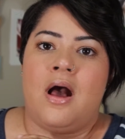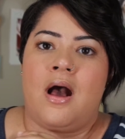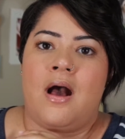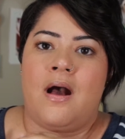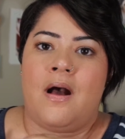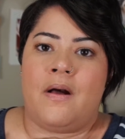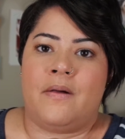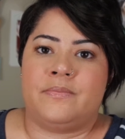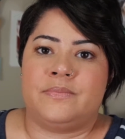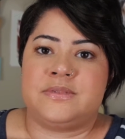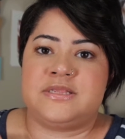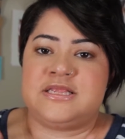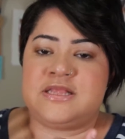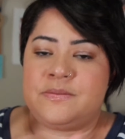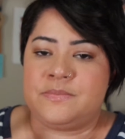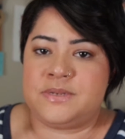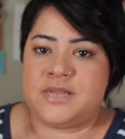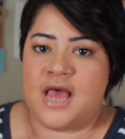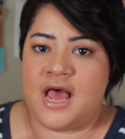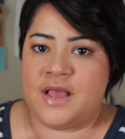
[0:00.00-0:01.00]

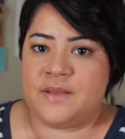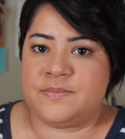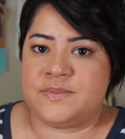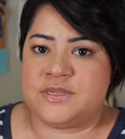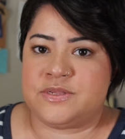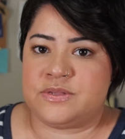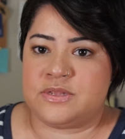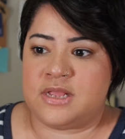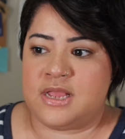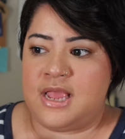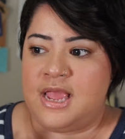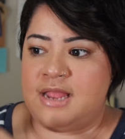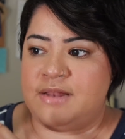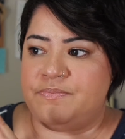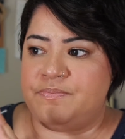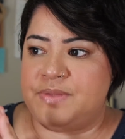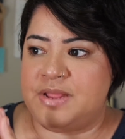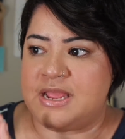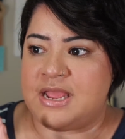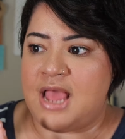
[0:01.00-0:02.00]
sometimes
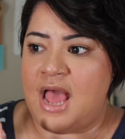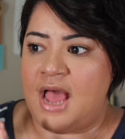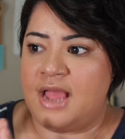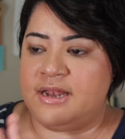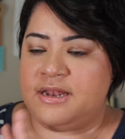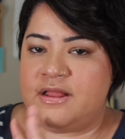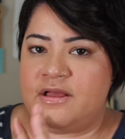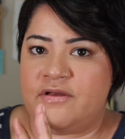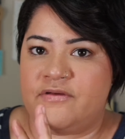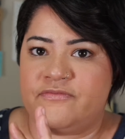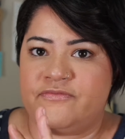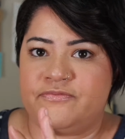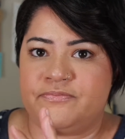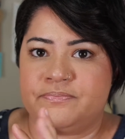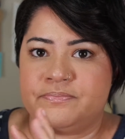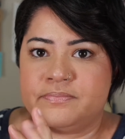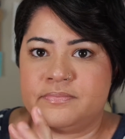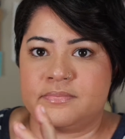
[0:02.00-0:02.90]
can be kind of